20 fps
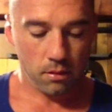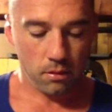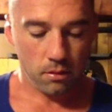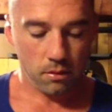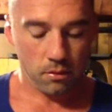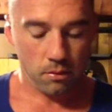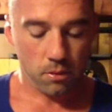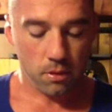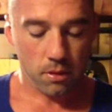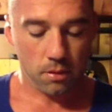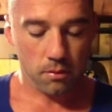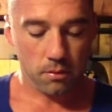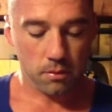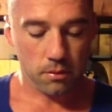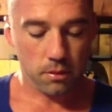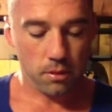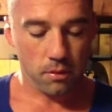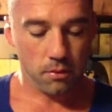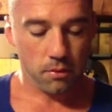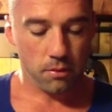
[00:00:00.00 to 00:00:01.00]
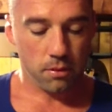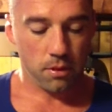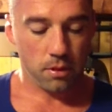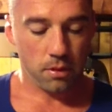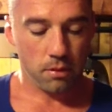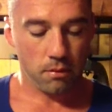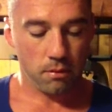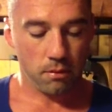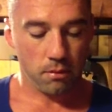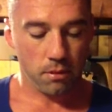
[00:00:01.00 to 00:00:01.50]
what I was going
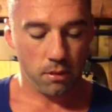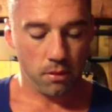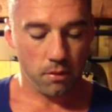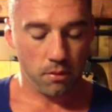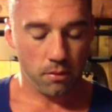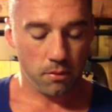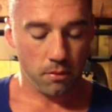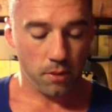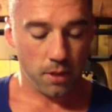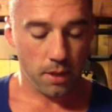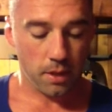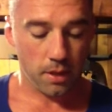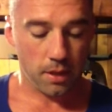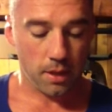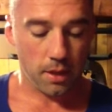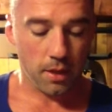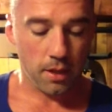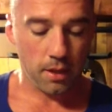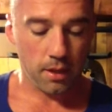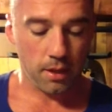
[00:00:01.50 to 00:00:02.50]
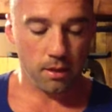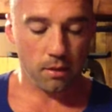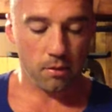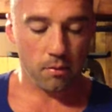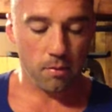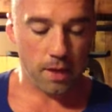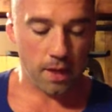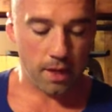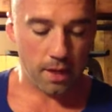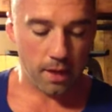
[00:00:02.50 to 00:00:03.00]
with. I need to go
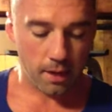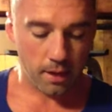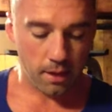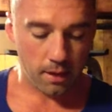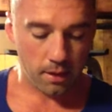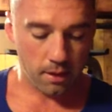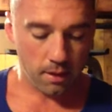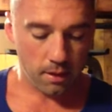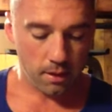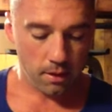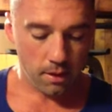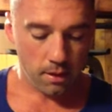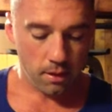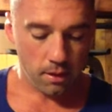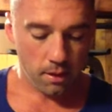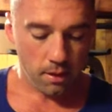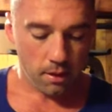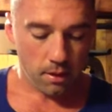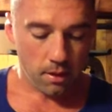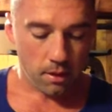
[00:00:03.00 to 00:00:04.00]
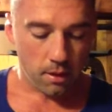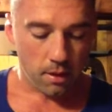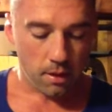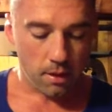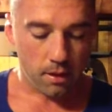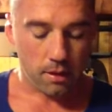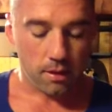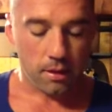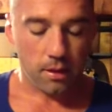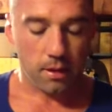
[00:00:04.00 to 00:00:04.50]
back
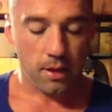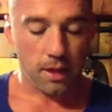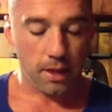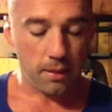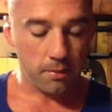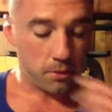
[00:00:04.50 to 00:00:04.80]
to deep